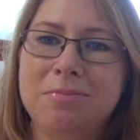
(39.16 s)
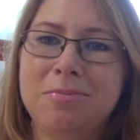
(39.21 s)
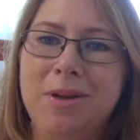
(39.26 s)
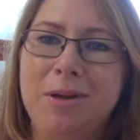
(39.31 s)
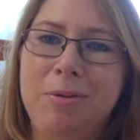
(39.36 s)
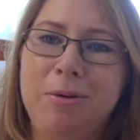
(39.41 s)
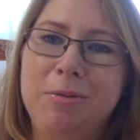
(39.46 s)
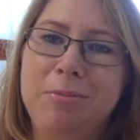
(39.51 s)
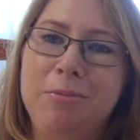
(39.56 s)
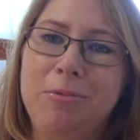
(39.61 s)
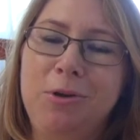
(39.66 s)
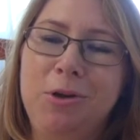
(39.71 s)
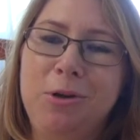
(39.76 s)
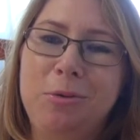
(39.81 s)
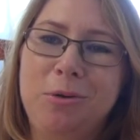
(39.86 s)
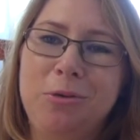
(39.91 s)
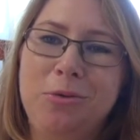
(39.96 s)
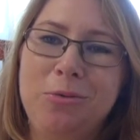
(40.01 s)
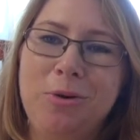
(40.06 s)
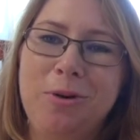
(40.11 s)
Anyway, you
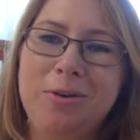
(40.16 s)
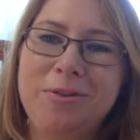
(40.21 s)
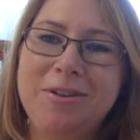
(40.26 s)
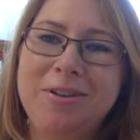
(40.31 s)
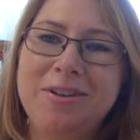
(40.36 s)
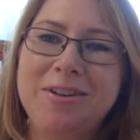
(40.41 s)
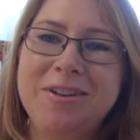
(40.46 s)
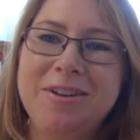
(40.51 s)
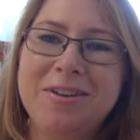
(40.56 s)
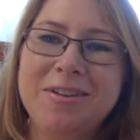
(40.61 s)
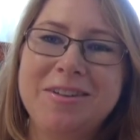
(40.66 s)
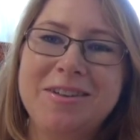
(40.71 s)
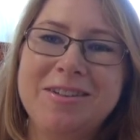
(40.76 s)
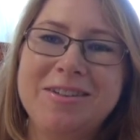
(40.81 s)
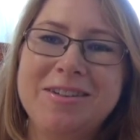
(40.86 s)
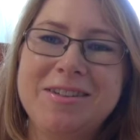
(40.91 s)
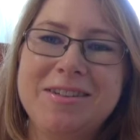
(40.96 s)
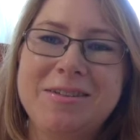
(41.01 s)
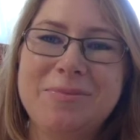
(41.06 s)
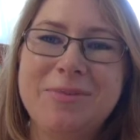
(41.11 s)
can watch Rosie and you can
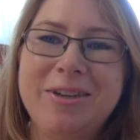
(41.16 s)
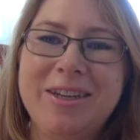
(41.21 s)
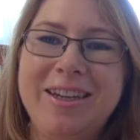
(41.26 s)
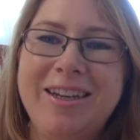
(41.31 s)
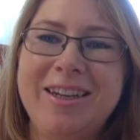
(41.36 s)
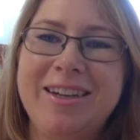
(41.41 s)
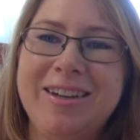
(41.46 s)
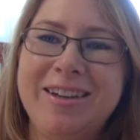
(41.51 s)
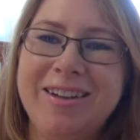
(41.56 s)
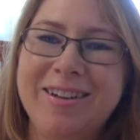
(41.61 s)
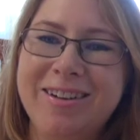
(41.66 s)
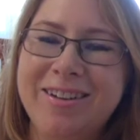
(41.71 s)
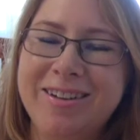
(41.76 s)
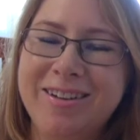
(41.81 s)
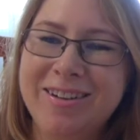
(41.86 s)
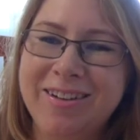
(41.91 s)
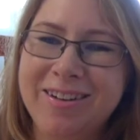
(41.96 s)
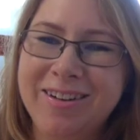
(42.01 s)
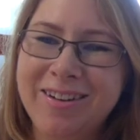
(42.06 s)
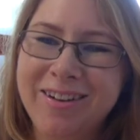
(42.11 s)
listen to me.
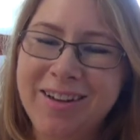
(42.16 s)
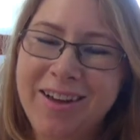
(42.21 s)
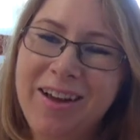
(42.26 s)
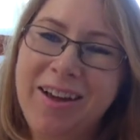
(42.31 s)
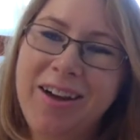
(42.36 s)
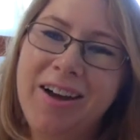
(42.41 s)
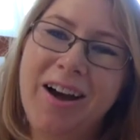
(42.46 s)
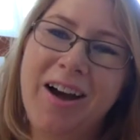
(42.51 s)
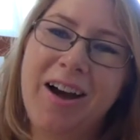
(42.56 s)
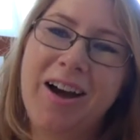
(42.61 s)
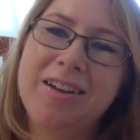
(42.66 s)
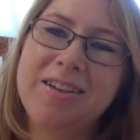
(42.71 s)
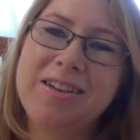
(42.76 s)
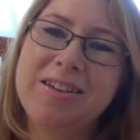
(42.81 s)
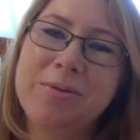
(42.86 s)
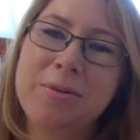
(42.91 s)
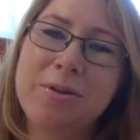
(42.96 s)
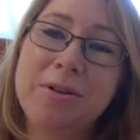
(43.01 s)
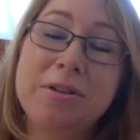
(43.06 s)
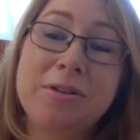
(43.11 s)
I
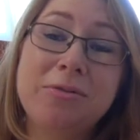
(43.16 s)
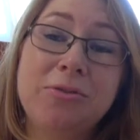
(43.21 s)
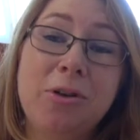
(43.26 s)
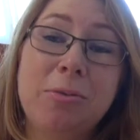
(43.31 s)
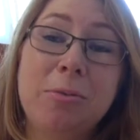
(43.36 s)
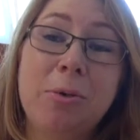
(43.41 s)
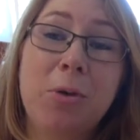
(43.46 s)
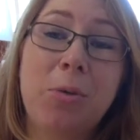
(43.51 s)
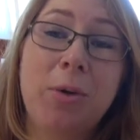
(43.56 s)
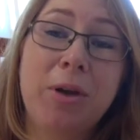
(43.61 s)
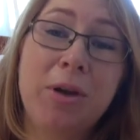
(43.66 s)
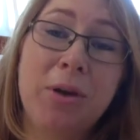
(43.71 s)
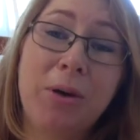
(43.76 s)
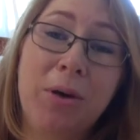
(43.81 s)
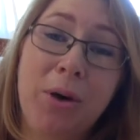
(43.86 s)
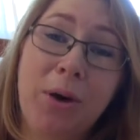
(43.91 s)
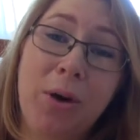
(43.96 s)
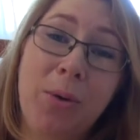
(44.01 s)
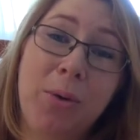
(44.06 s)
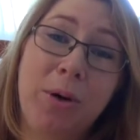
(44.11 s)
just wanted to film a quick
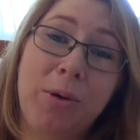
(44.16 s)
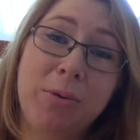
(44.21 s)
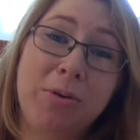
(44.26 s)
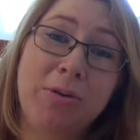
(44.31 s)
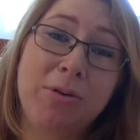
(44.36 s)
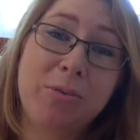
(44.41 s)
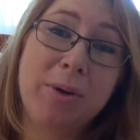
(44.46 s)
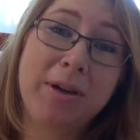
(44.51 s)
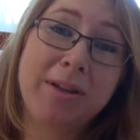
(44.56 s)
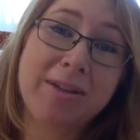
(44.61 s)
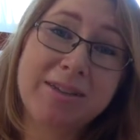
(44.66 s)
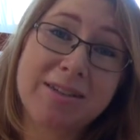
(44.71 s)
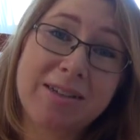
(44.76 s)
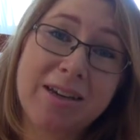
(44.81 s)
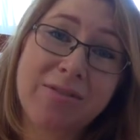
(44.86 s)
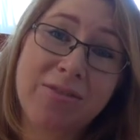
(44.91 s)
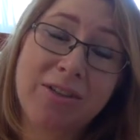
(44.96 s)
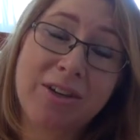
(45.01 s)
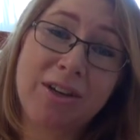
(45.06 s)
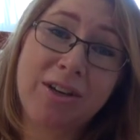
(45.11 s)
Wellness
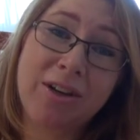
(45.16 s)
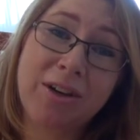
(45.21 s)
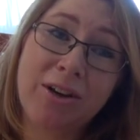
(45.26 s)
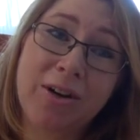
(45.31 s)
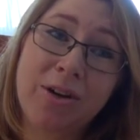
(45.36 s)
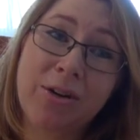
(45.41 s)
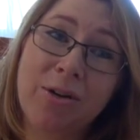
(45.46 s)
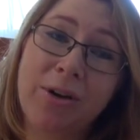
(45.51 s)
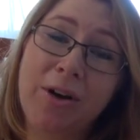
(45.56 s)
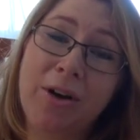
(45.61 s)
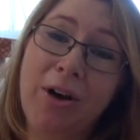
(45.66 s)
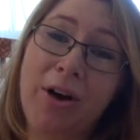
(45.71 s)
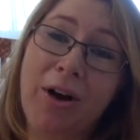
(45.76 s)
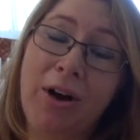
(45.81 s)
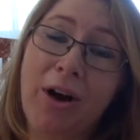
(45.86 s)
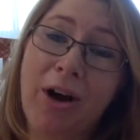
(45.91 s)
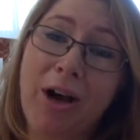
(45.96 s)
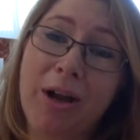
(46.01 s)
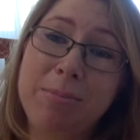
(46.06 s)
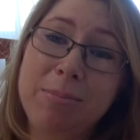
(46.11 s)
Wednesday video.
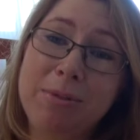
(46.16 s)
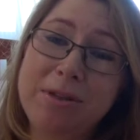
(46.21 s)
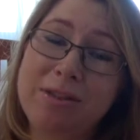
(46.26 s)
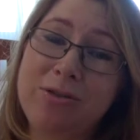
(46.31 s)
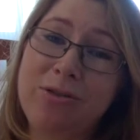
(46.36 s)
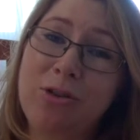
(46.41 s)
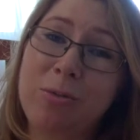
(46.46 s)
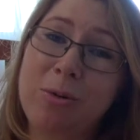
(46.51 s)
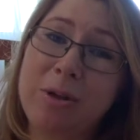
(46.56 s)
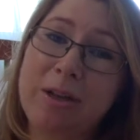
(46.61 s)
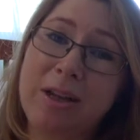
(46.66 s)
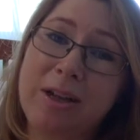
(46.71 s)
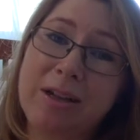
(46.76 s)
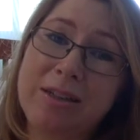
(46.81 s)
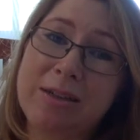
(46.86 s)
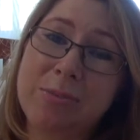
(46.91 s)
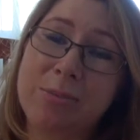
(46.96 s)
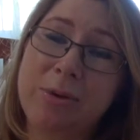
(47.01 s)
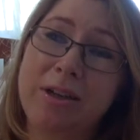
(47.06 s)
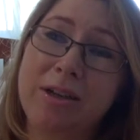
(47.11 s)
I missed filming
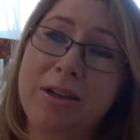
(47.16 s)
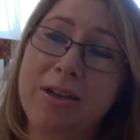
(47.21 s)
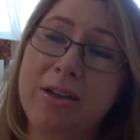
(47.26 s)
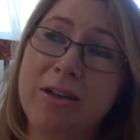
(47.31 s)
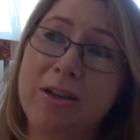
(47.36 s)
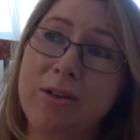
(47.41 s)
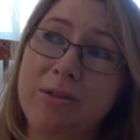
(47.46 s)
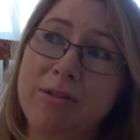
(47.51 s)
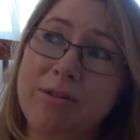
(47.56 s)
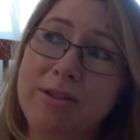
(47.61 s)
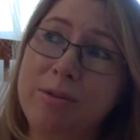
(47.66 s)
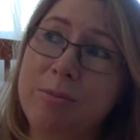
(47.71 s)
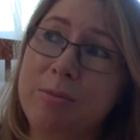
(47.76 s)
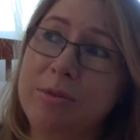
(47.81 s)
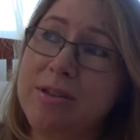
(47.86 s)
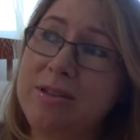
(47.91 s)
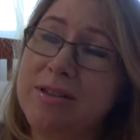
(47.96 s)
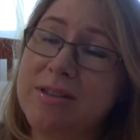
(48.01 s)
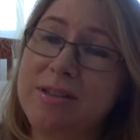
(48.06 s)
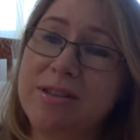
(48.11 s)
last week because it
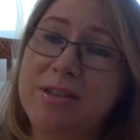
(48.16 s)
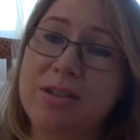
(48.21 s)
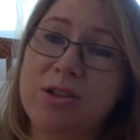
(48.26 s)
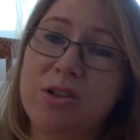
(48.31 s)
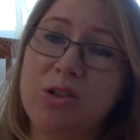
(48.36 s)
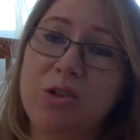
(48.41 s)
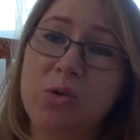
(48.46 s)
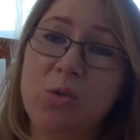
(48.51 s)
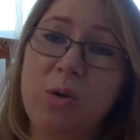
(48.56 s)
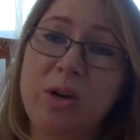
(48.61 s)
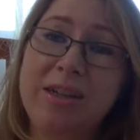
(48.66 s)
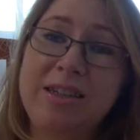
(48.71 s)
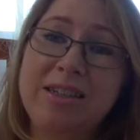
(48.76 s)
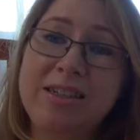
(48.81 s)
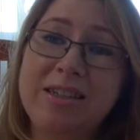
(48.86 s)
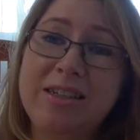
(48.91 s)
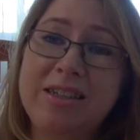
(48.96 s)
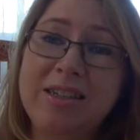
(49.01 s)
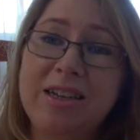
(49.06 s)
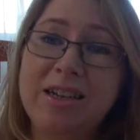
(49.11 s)
was
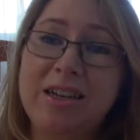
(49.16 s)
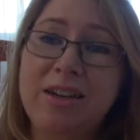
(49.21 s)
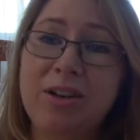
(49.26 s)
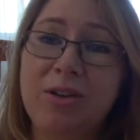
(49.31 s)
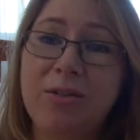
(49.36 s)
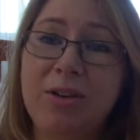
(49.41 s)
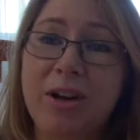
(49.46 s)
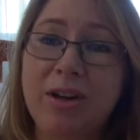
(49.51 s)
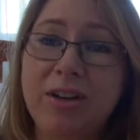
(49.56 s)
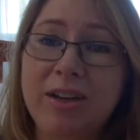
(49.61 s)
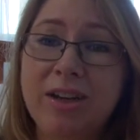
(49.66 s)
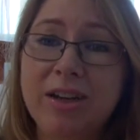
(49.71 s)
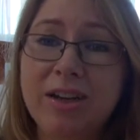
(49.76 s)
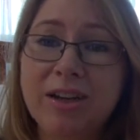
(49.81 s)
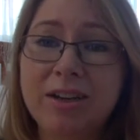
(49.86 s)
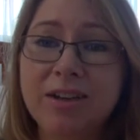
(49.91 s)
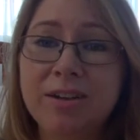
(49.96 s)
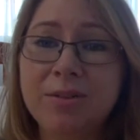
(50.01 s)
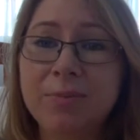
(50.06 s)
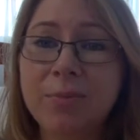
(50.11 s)
crazy town around
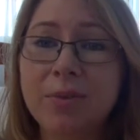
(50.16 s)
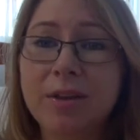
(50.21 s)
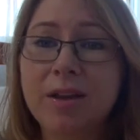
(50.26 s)
here.